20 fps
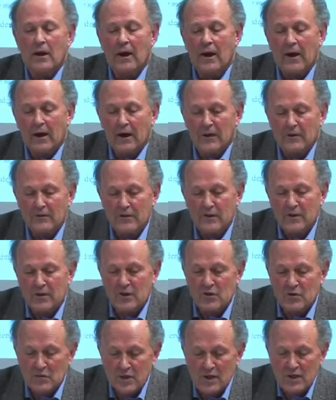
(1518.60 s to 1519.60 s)
And for
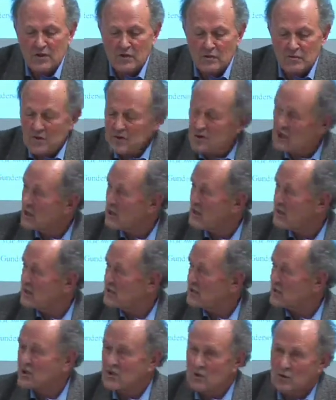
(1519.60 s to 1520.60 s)
this reason,
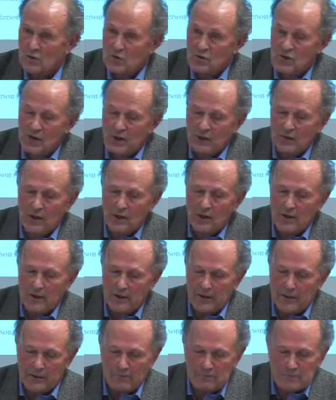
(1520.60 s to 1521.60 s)
resilience is also
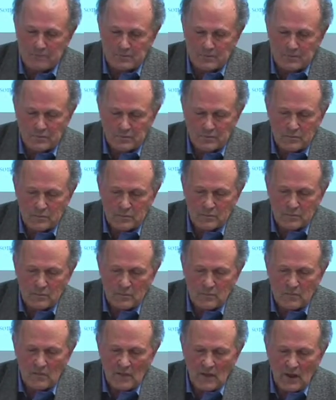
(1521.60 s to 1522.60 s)
high.
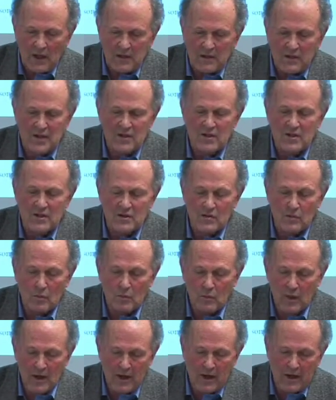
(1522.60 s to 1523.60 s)
And this is
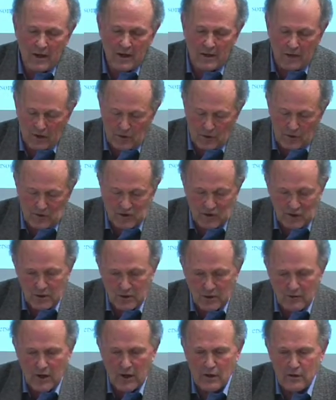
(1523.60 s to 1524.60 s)
where you see
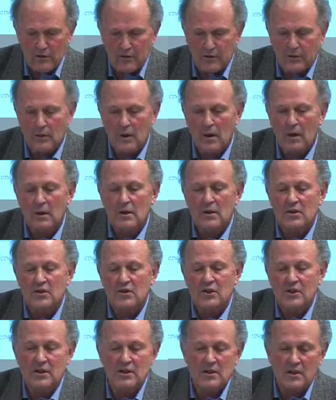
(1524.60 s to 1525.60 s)
growth,
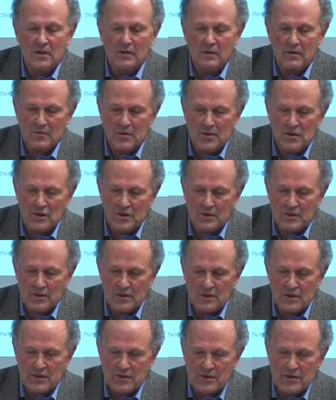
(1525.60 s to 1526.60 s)
seizing of
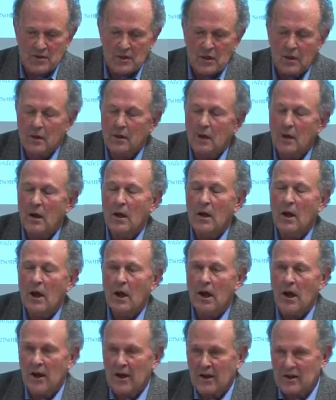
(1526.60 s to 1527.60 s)
opportunities.
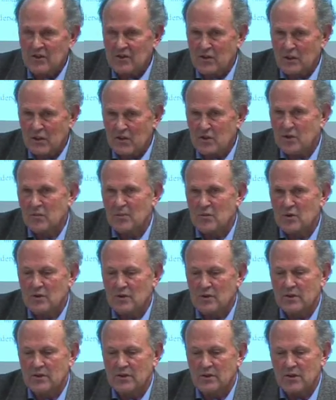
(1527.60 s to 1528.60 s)
As those
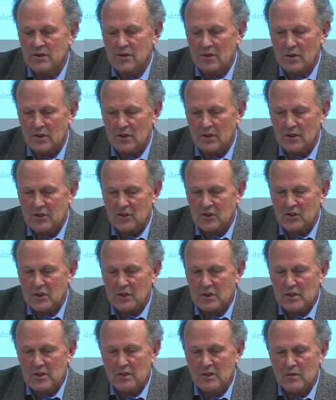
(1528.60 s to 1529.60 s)
opportunities are
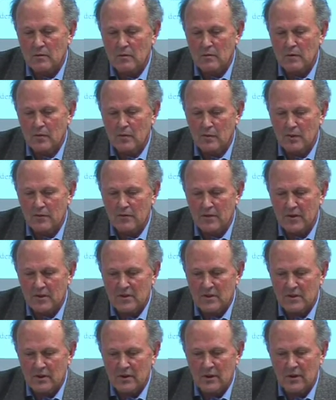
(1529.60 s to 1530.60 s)
seized, we move
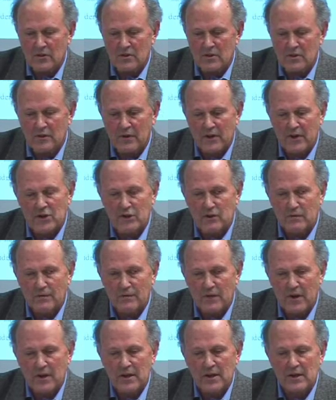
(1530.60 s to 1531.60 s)
into the conservation
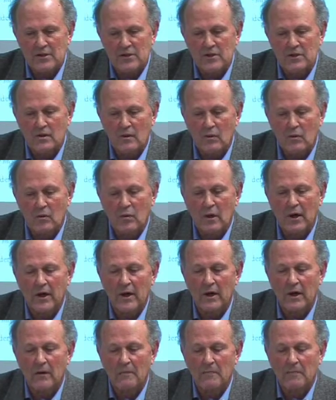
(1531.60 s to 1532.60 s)
phase,
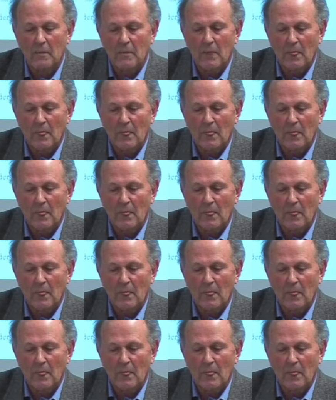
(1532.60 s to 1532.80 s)
where